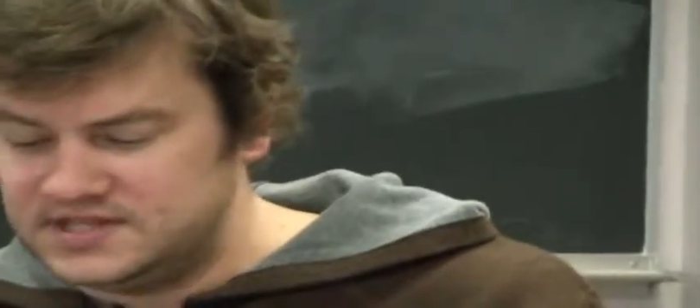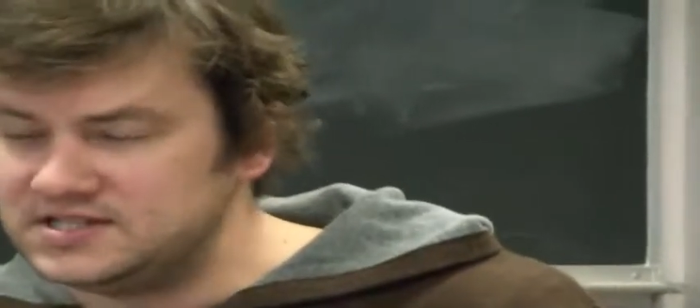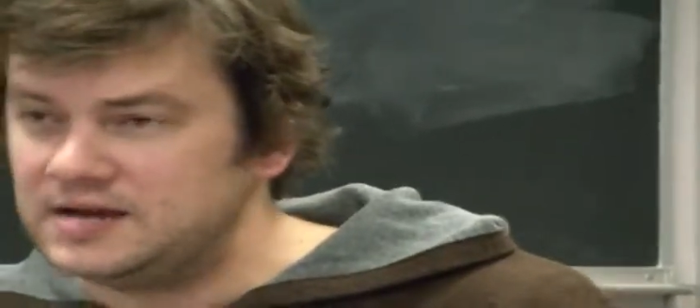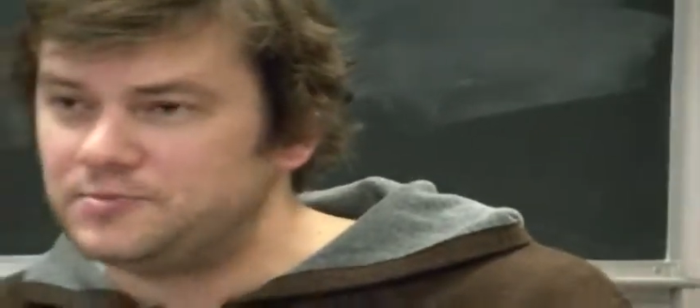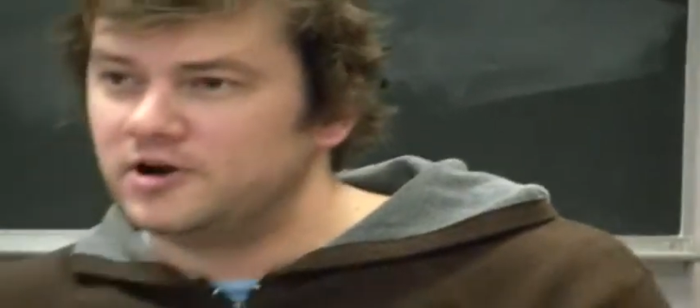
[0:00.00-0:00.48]

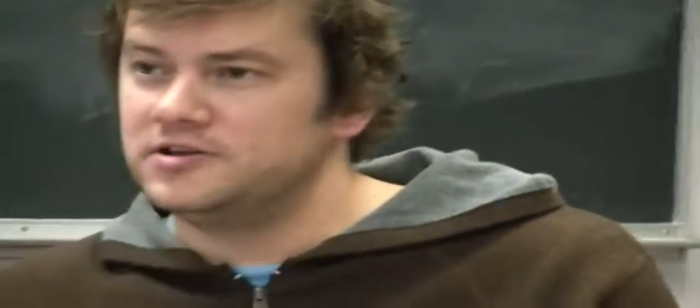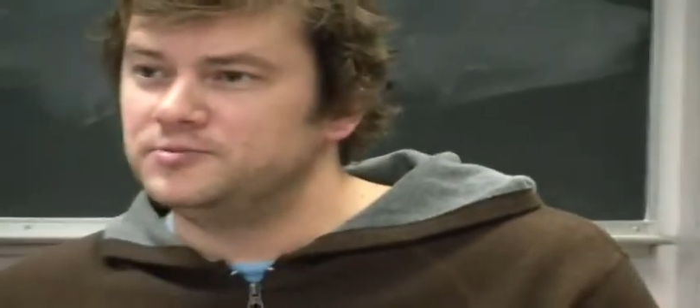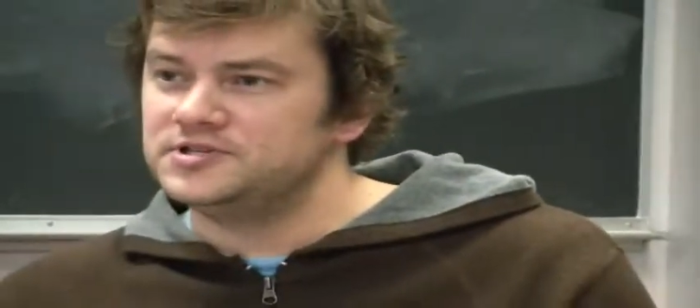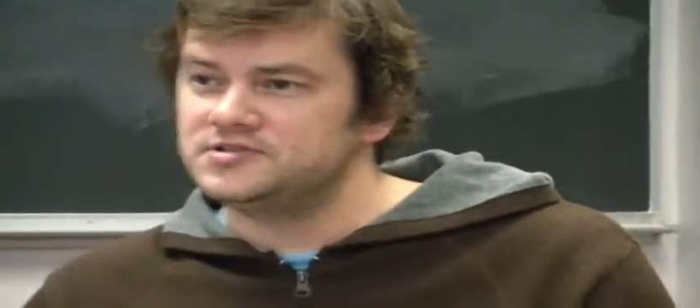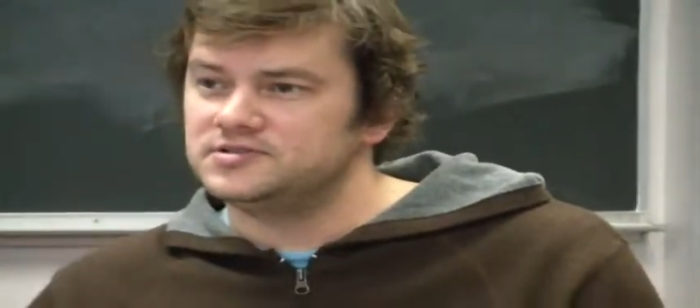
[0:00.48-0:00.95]
Same
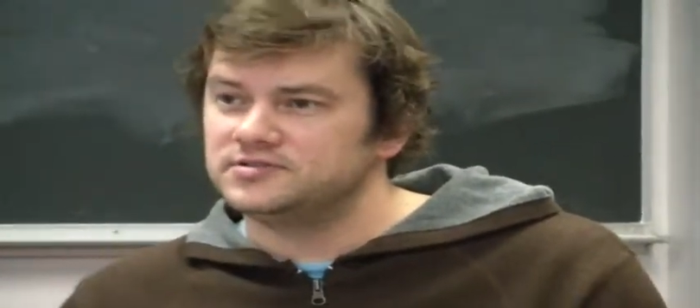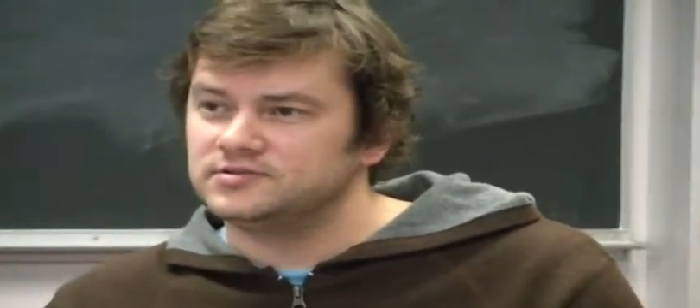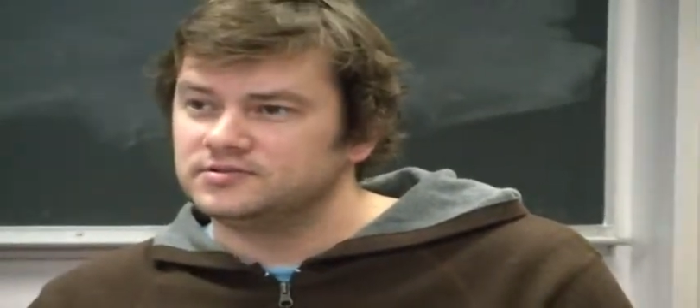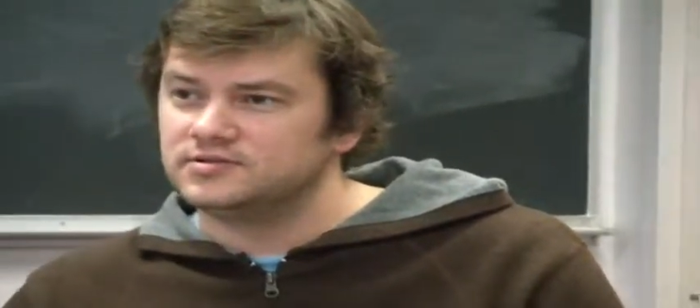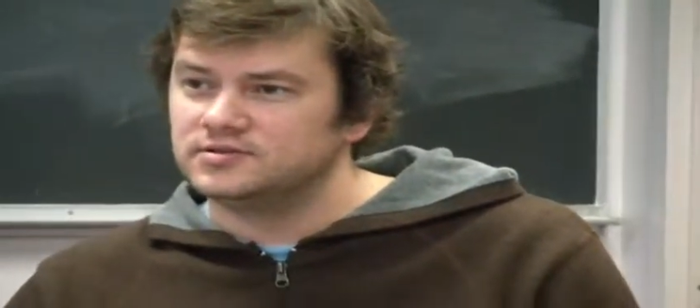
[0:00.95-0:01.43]
arguments.
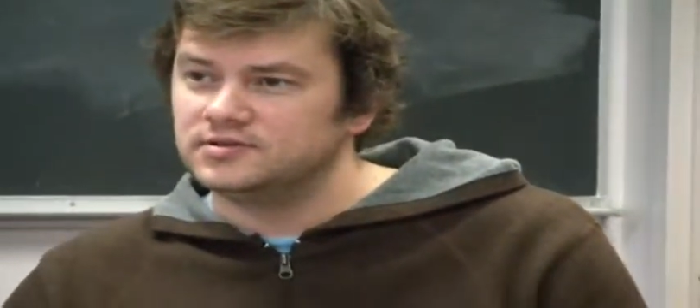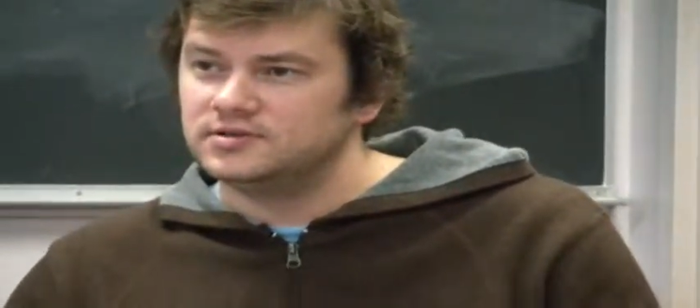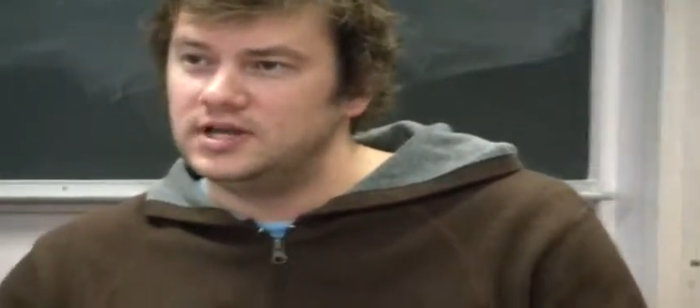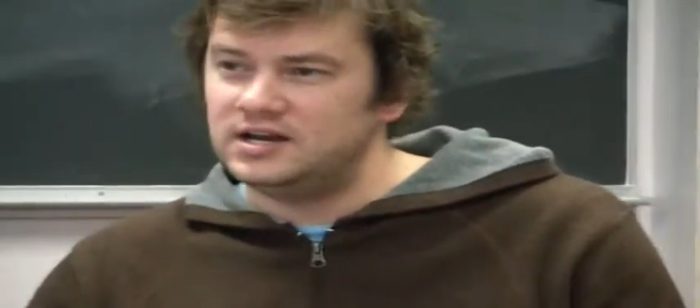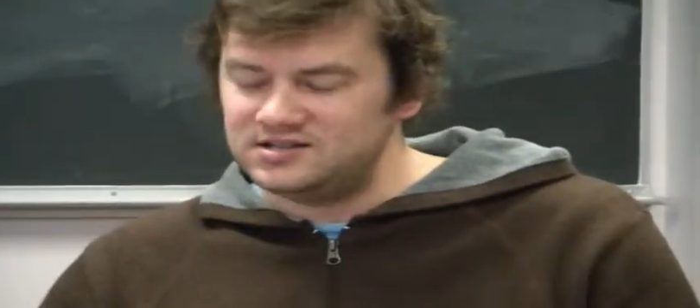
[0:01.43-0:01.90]

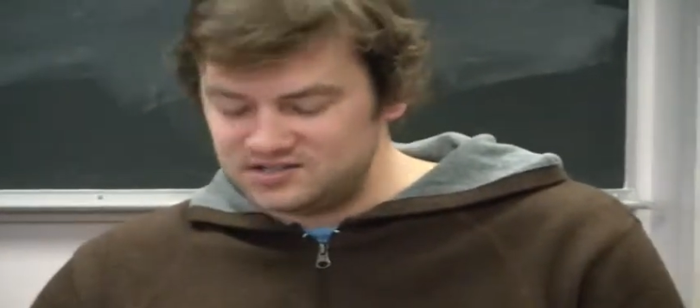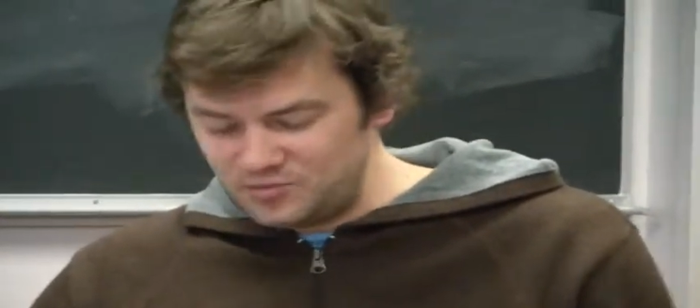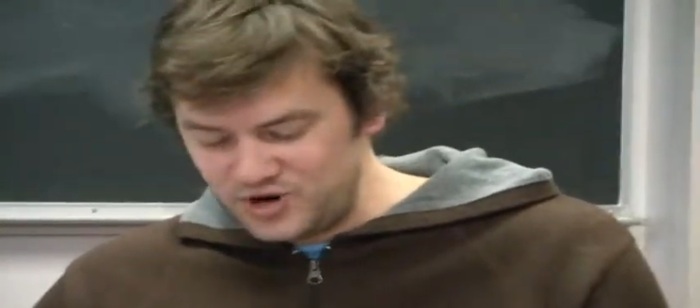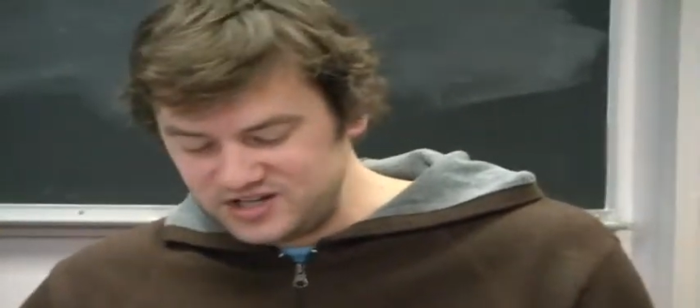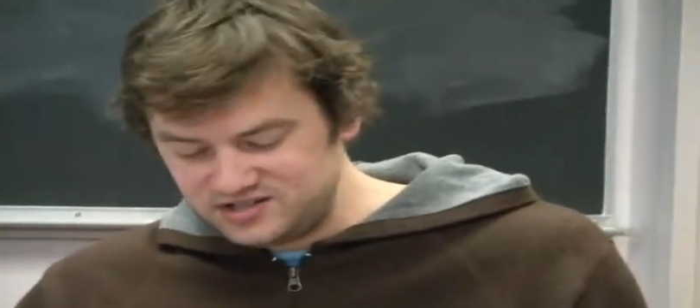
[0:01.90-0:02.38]
And in
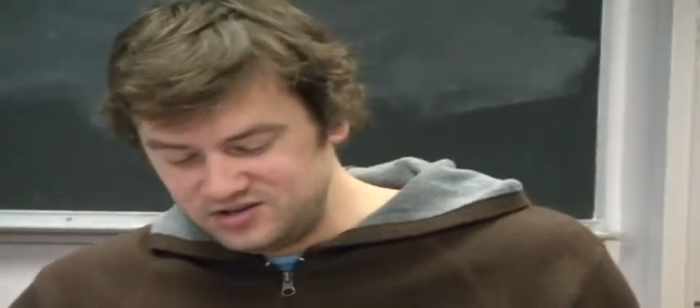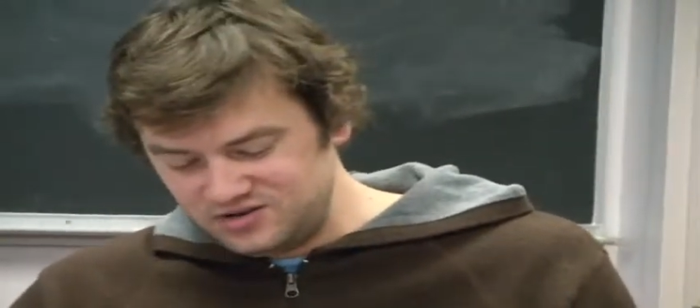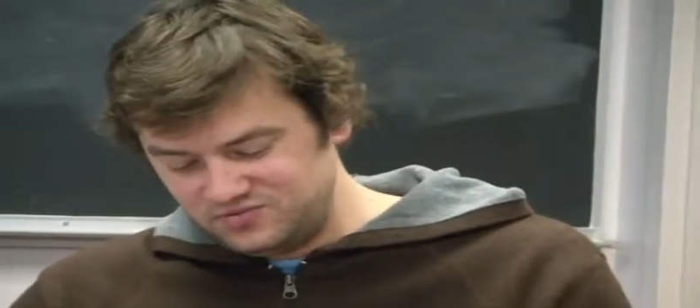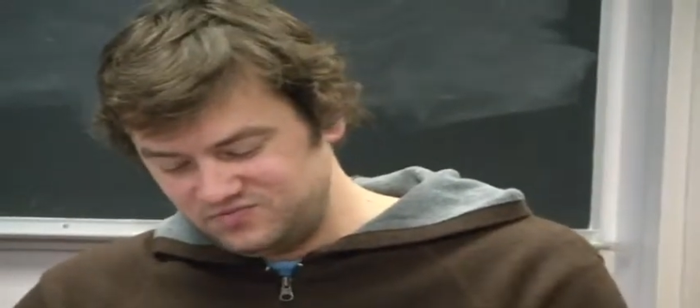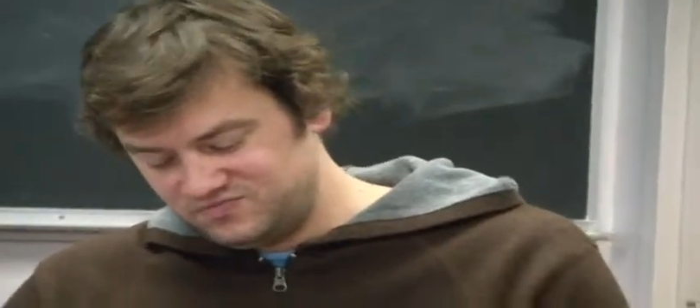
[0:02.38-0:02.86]
some ways,
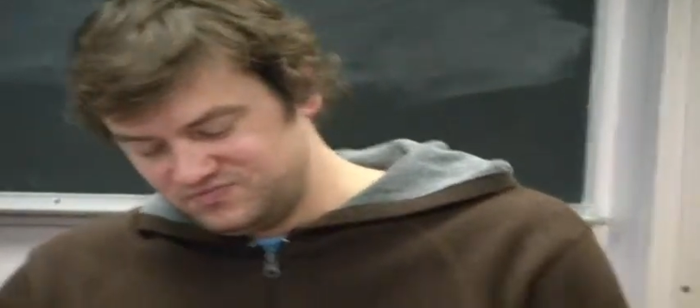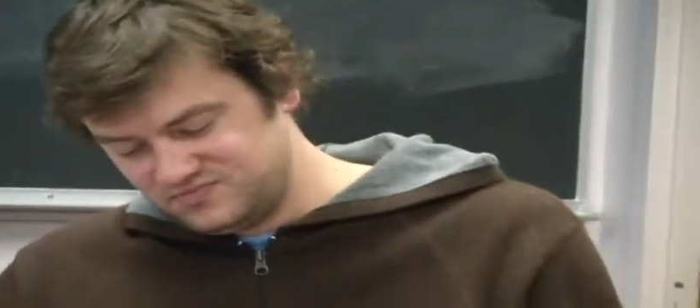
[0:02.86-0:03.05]
too,